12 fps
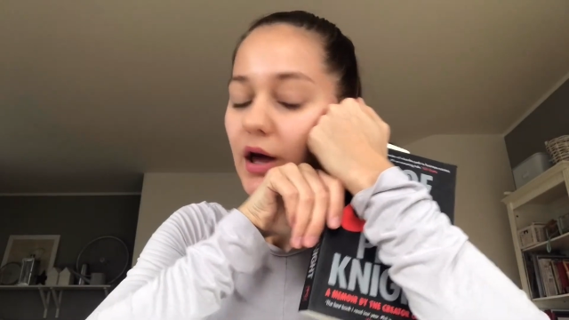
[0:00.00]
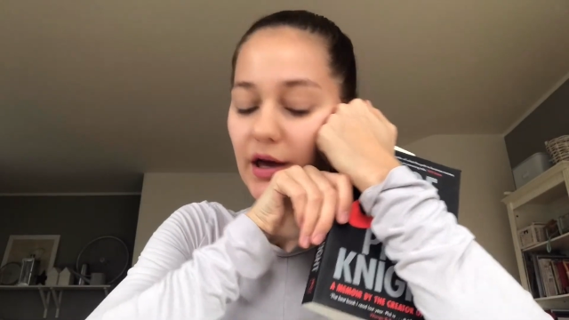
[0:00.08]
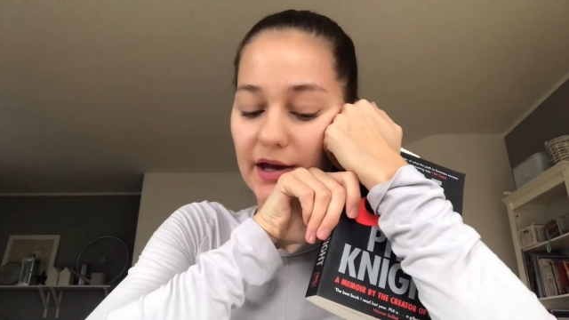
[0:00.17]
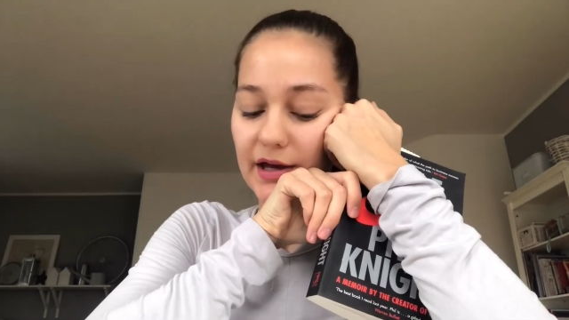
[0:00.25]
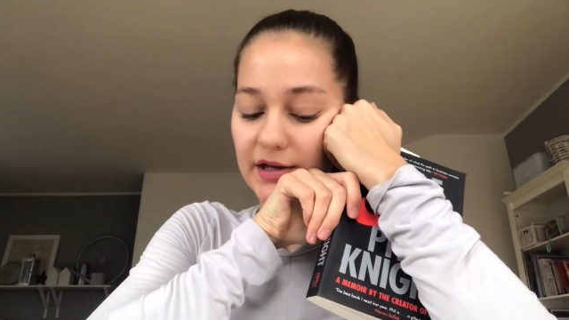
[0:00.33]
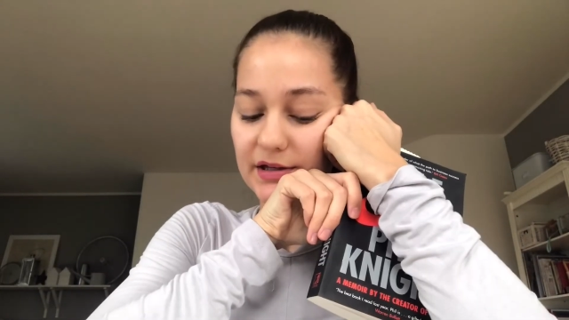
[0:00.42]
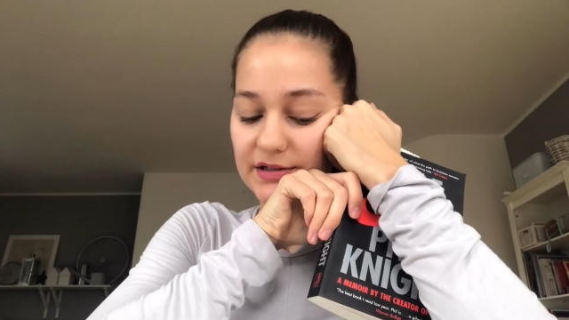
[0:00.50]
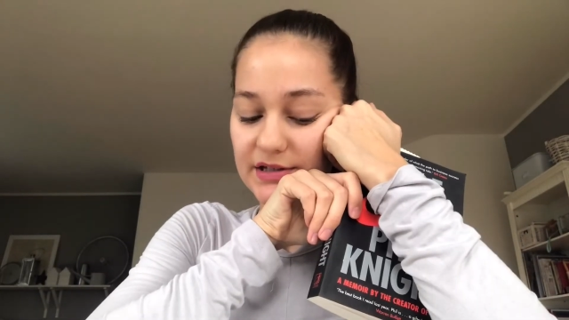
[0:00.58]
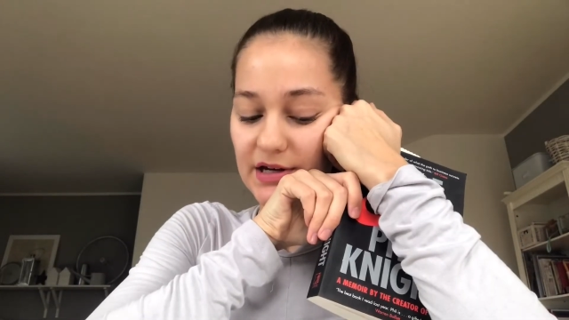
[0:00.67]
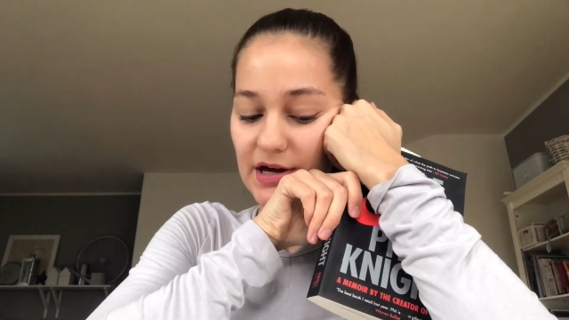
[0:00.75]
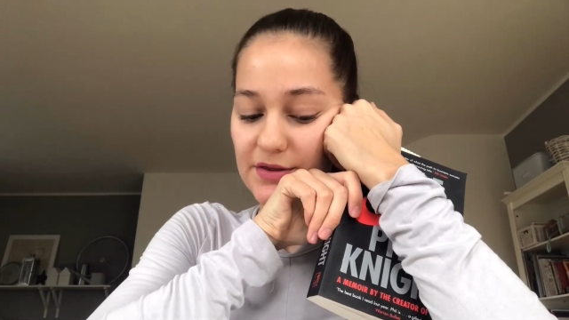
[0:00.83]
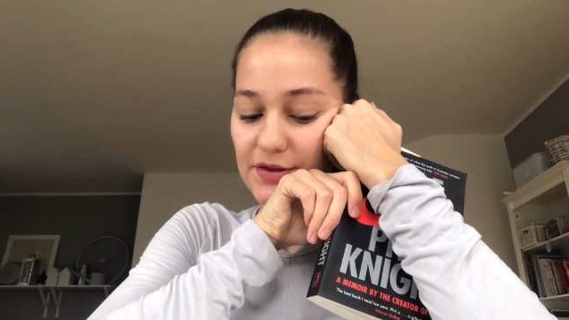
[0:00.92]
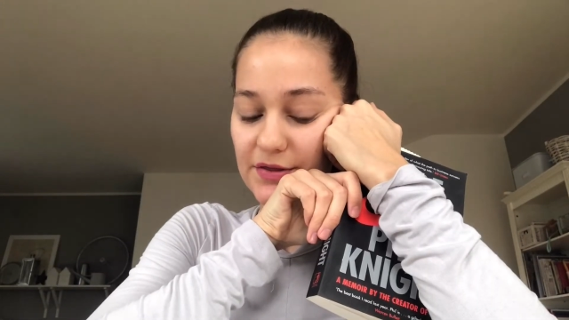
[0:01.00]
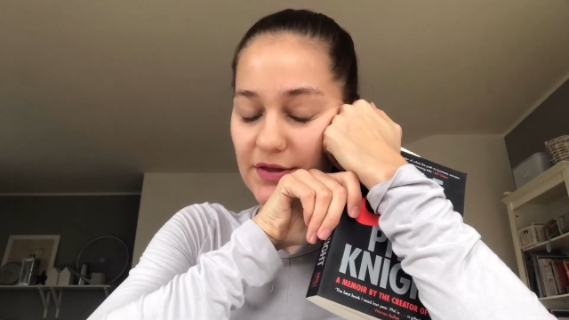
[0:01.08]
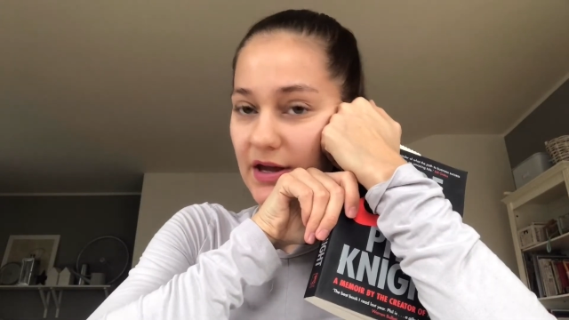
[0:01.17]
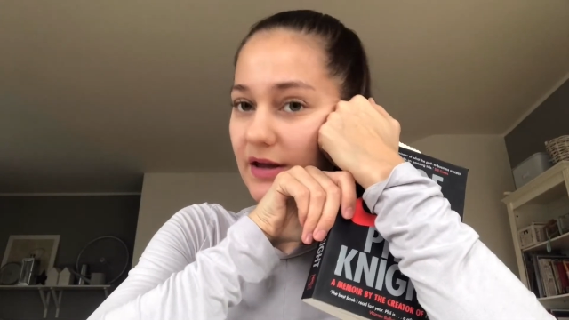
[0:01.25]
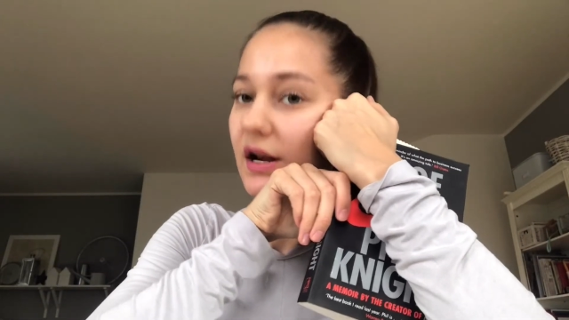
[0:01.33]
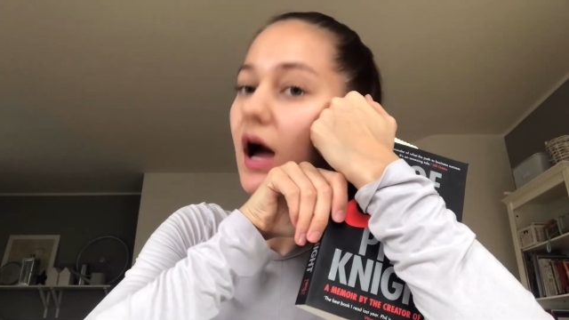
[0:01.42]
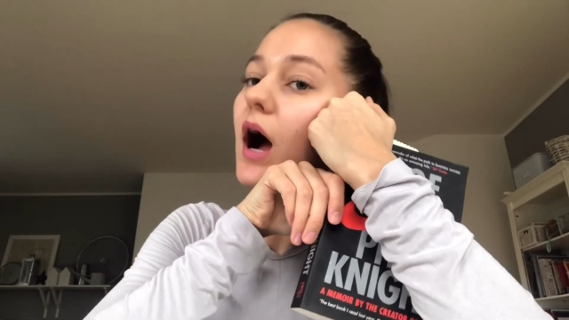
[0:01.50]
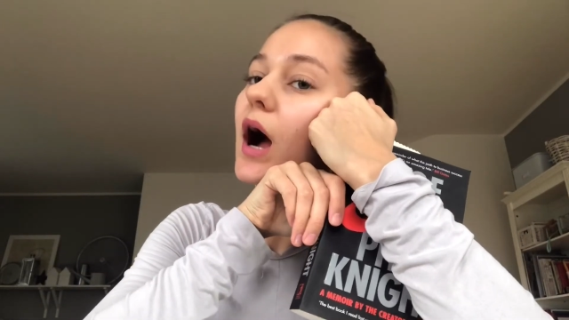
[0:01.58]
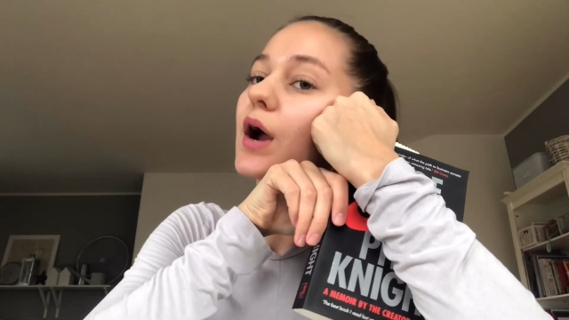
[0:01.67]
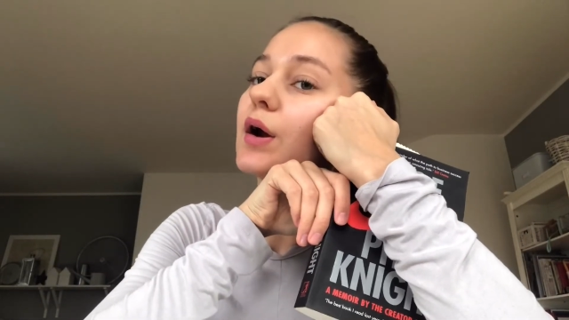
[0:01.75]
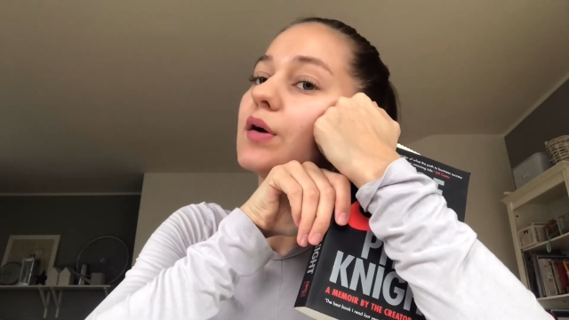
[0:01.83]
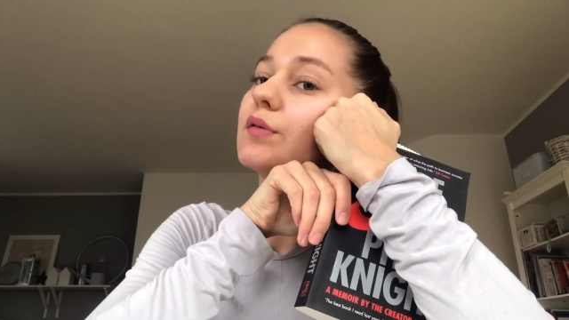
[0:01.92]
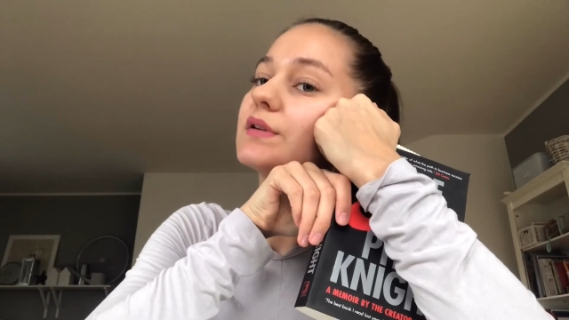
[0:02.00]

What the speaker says: And another thing that I